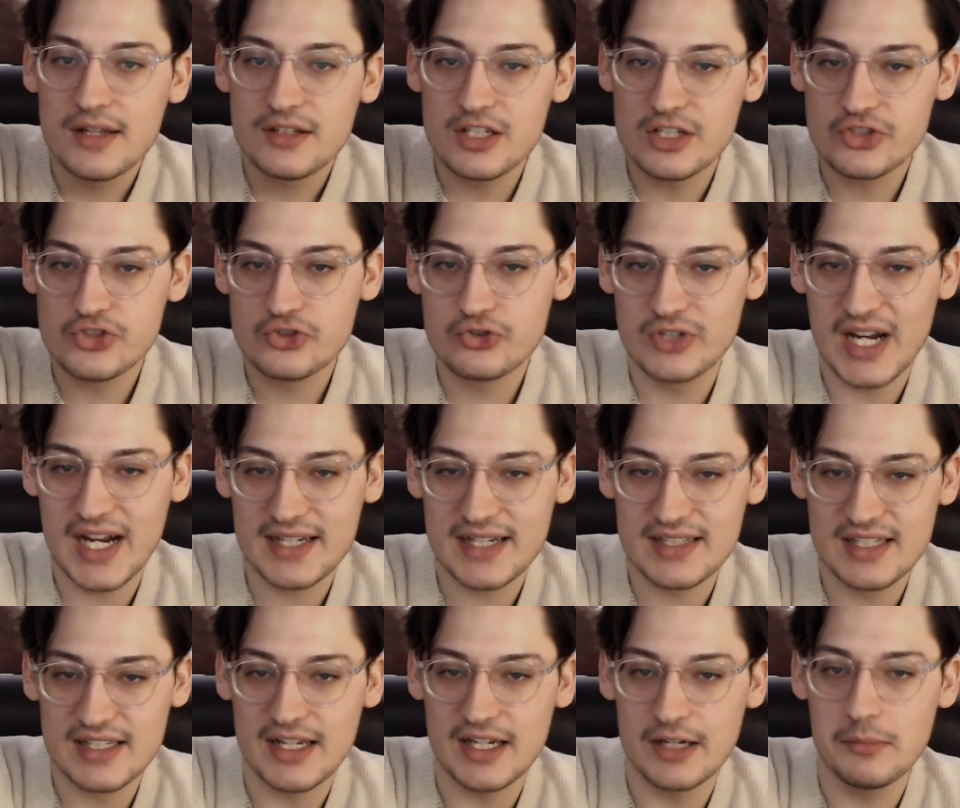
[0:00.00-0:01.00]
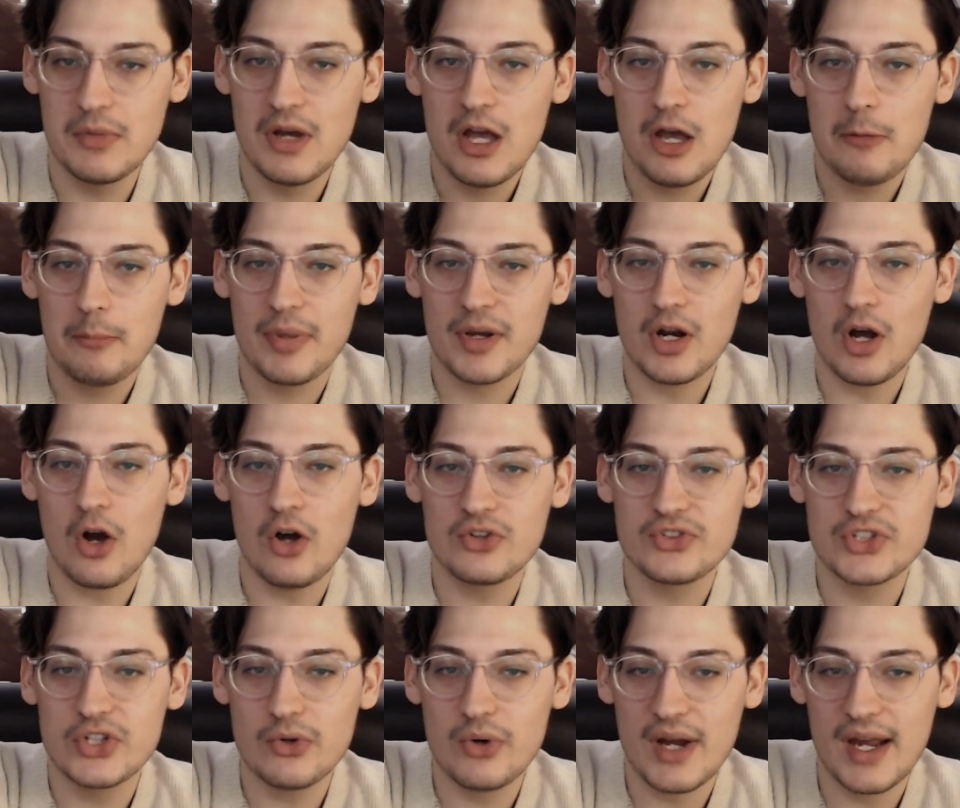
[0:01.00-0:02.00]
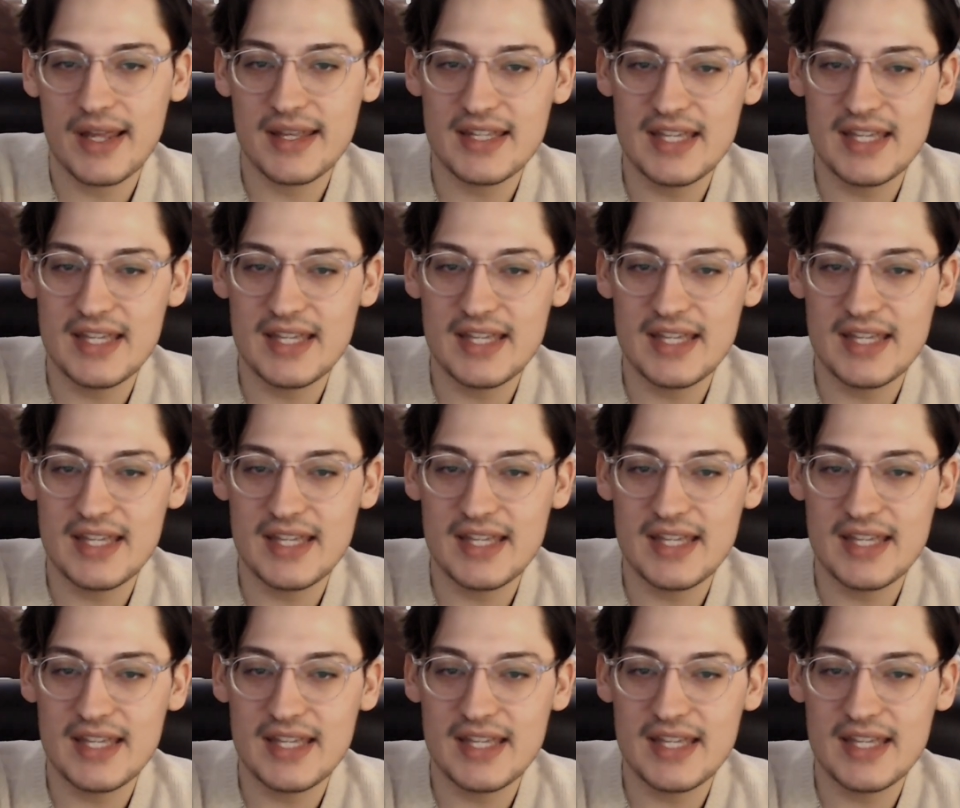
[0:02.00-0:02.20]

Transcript: distracting him, but also